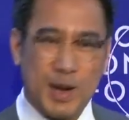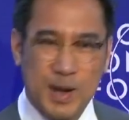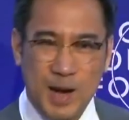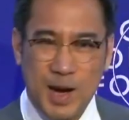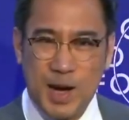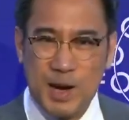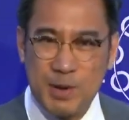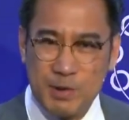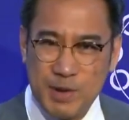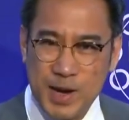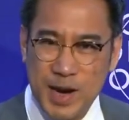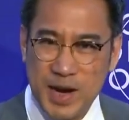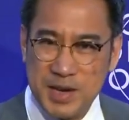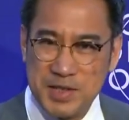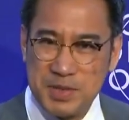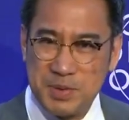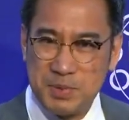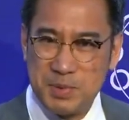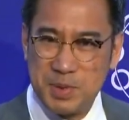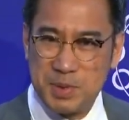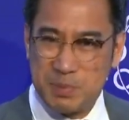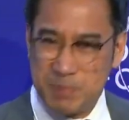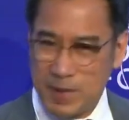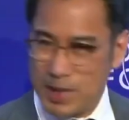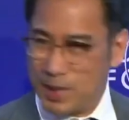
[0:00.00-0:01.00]
contracts,
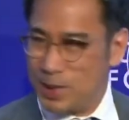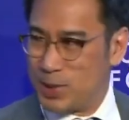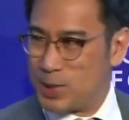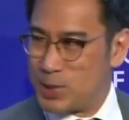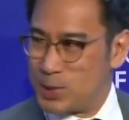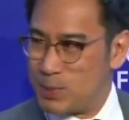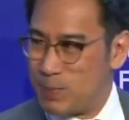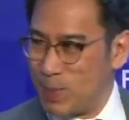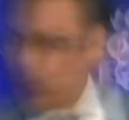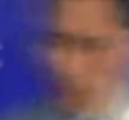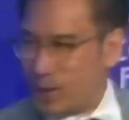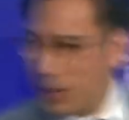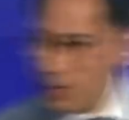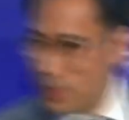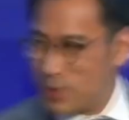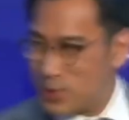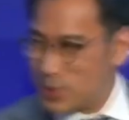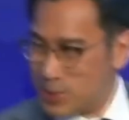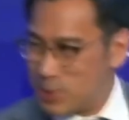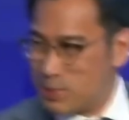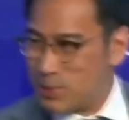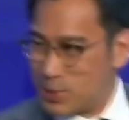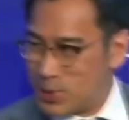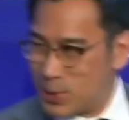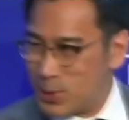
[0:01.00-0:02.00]
which might look smart under
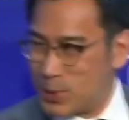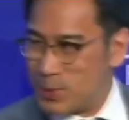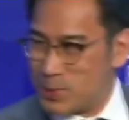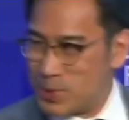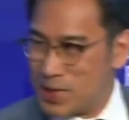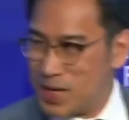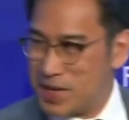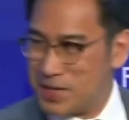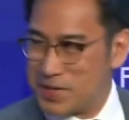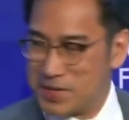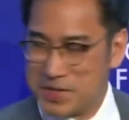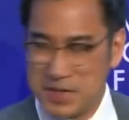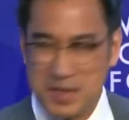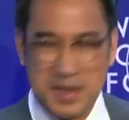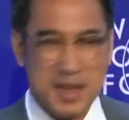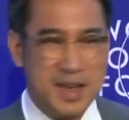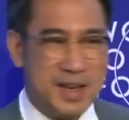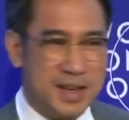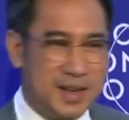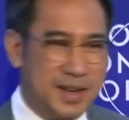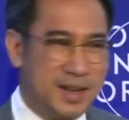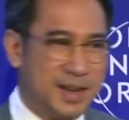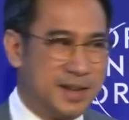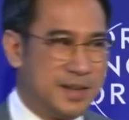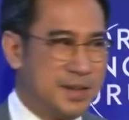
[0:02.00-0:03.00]
some circumstances,
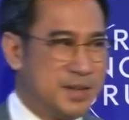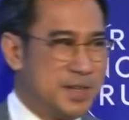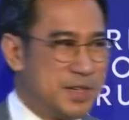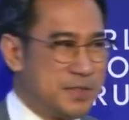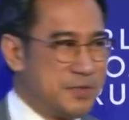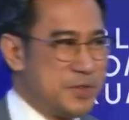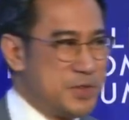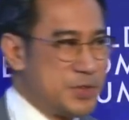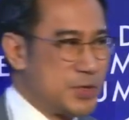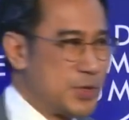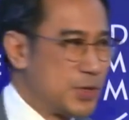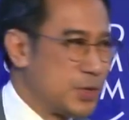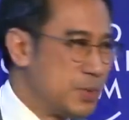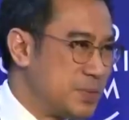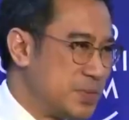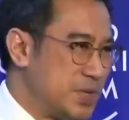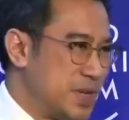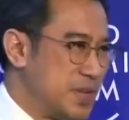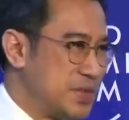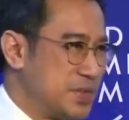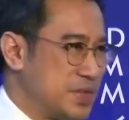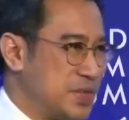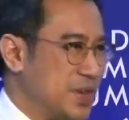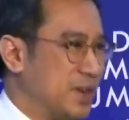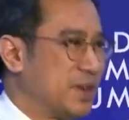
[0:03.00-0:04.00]
under different
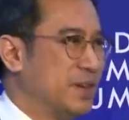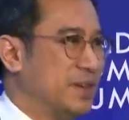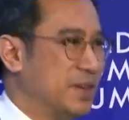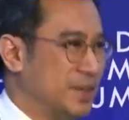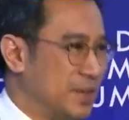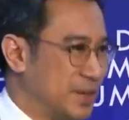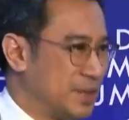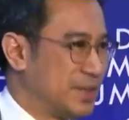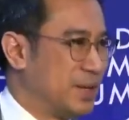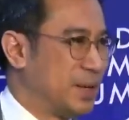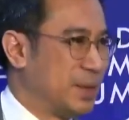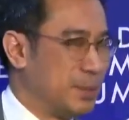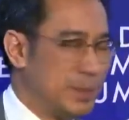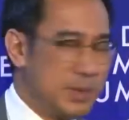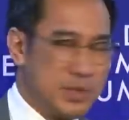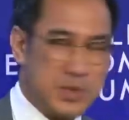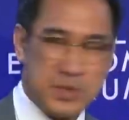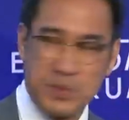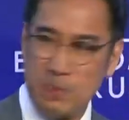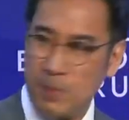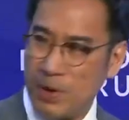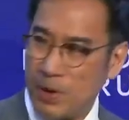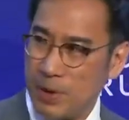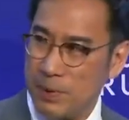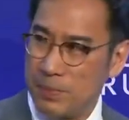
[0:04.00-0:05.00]
circumstances, aren't going to look terribly
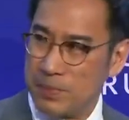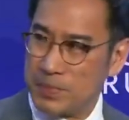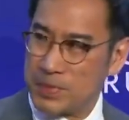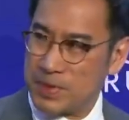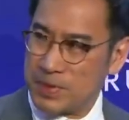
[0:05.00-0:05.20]
smart.